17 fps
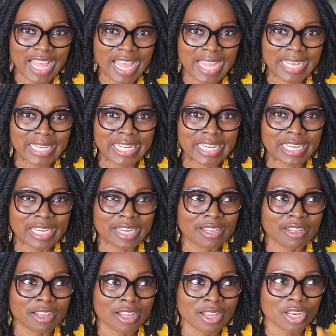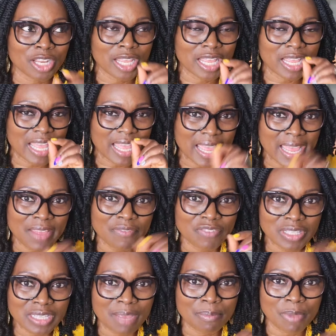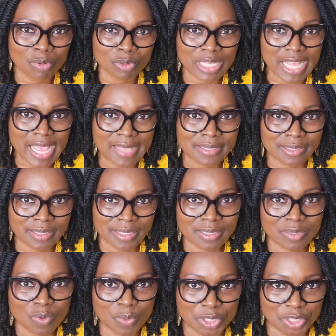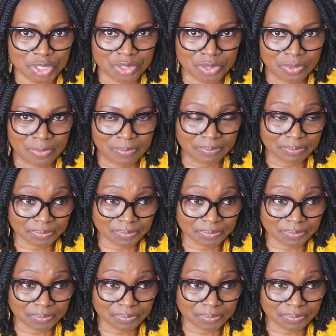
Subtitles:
And every time I would ask this question,